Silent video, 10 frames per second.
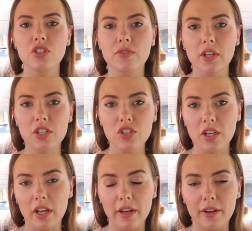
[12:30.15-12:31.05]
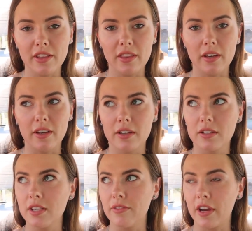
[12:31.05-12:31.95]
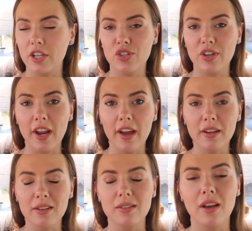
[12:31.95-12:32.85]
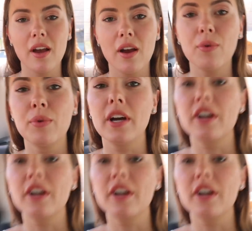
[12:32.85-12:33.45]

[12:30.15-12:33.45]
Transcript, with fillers: just finished at the tea factory, and we